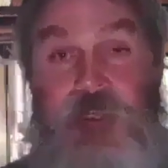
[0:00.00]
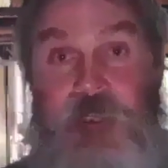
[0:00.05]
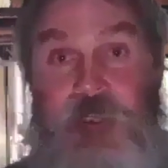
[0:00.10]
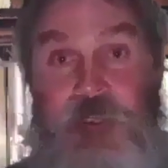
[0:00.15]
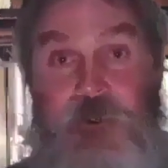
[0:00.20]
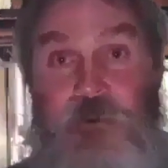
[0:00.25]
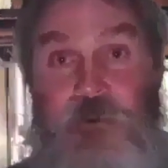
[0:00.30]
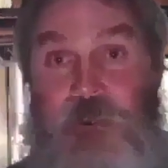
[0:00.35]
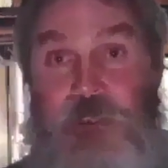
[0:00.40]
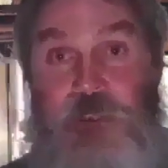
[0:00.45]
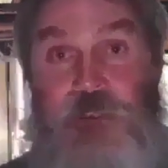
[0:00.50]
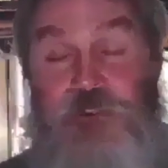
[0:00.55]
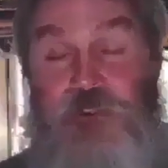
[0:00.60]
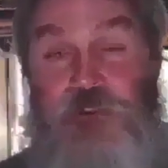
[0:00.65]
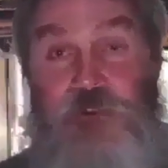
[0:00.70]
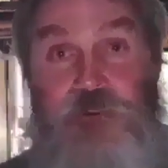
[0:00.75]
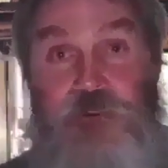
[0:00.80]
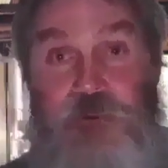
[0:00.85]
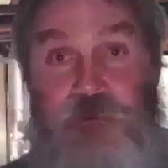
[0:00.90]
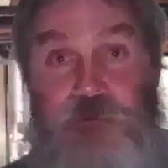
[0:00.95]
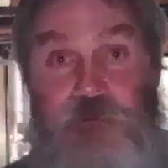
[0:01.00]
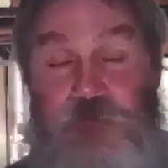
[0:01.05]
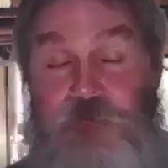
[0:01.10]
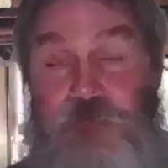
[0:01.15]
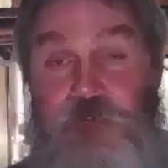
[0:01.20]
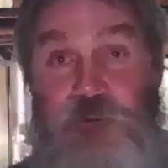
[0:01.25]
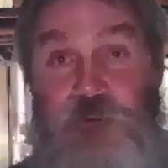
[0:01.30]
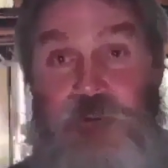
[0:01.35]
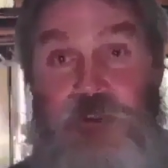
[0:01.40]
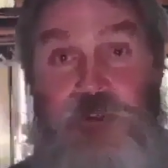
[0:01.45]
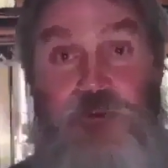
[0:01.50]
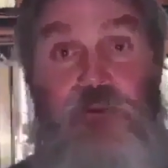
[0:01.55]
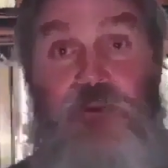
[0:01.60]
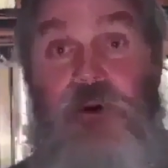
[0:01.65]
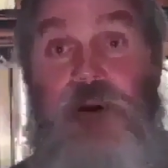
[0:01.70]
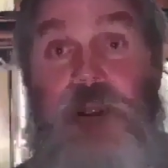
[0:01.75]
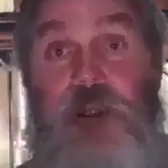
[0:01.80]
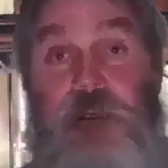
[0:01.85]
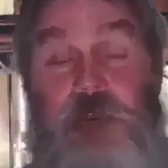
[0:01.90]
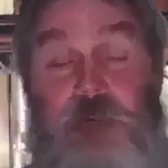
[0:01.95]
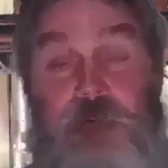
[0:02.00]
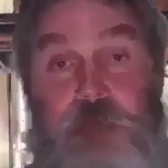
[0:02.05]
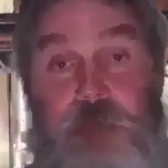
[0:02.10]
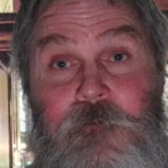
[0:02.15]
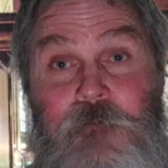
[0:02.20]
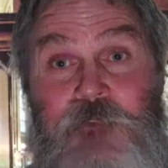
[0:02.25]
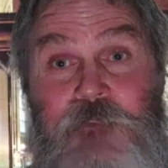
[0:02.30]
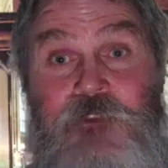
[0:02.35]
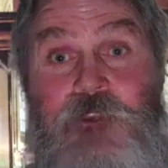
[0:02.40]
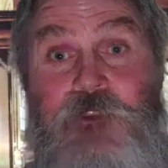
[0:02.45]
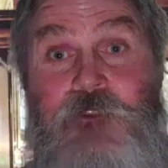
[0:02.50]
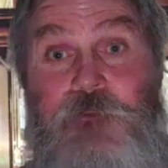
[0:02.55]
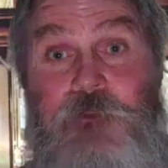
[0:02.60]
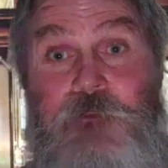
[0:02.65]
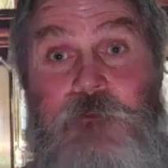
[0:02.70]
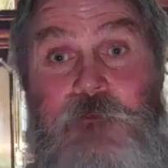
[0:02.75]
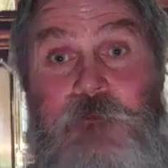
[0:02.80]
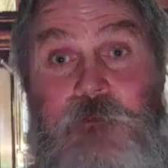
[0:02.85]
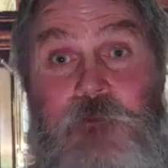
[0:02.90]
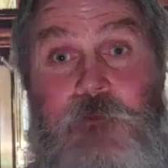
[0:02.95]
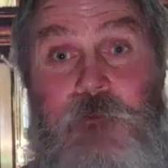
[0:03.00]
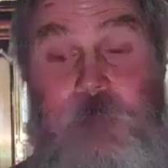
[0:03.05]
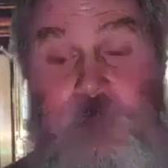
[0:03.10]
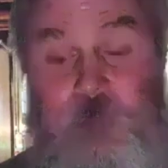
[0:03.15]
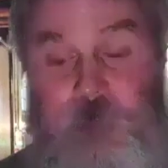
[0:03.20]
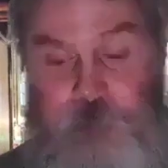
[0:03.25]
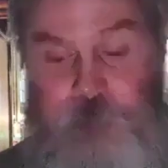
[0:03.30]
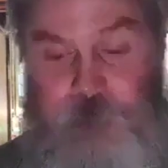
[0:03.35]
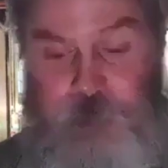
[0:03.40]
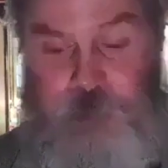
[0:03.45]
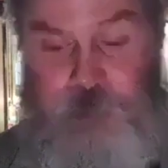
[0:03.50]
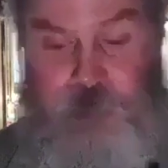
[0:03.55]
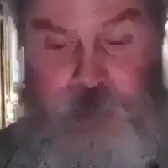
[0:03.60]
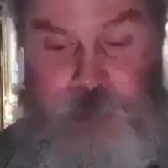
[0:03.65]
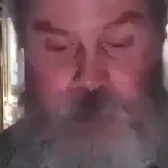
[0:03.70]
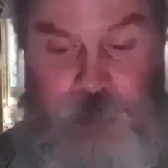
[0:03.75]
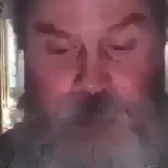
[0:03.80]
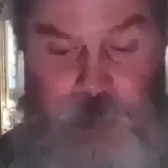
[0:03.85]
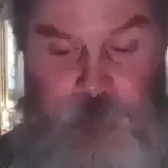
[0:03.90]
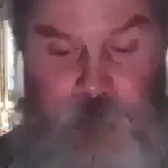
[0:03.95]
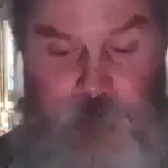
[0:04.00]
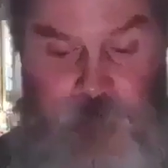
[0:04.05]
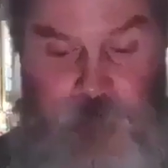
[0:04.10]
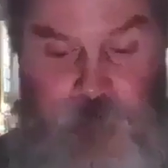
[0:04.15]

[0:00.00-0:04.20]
But it doesn't say anointed to do, to do what? What's he anointed for?